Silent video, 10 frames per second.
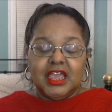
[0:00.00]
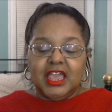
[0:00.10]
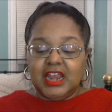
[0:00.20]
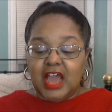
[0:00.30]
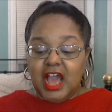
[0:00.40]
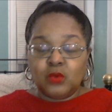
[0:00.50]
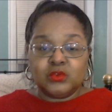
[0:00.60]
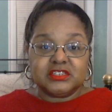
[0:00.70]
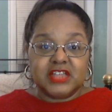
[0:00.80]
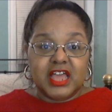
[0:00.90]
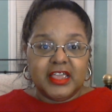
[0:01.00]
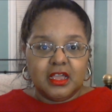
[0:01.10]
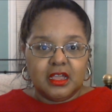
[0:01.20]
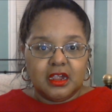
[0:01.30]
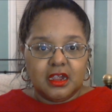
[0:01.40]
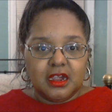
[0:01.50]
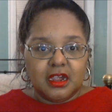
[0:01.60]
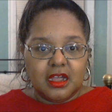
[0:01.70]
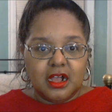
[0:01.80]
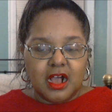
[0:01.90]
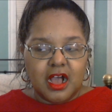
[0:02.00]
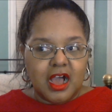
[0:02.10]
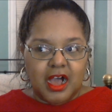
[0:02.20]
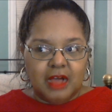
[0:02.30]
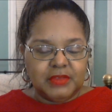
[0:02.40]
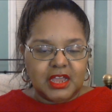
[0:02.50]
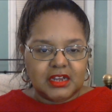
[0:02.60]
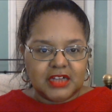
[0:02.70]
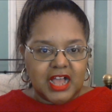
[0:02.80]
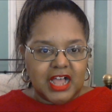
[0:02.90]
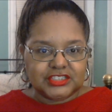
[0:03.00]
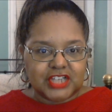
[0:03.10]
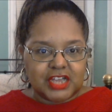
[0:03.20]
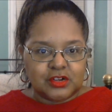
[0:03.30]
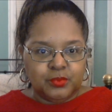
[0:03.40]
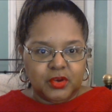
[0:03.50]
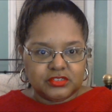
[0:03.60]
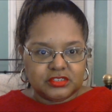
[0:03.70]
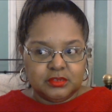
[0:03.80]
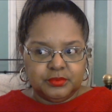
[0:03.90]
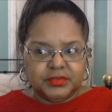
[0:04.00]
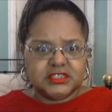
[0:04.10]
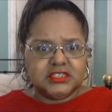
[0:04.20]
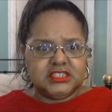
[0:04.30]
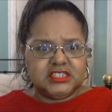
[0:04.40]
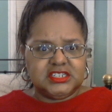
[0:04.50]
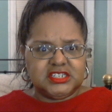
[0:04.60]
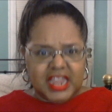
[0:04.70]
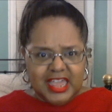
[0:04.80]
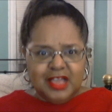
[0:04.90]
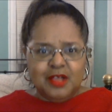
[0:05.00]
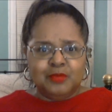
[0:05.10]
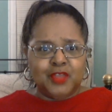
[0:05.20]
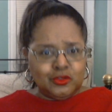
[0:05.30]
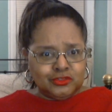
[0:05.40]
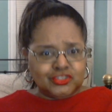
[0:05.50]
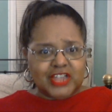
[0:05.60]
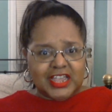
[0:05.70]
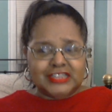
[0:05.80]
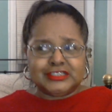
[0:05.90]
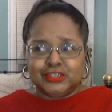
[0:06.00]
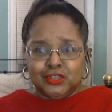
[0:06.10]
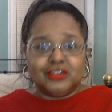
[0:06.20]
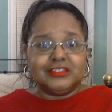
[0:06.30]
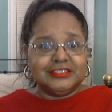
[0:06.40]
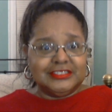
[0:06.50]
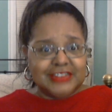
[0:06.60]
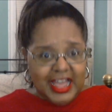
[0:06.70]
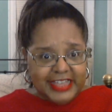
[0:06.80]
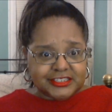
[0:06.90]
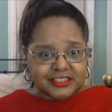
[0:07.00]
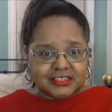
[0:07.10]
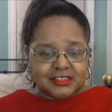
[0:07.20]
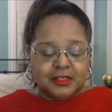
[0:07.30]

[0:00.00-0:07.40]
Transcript: and I was like, I'm not an eyeshadow person, but damn, those shades look nice.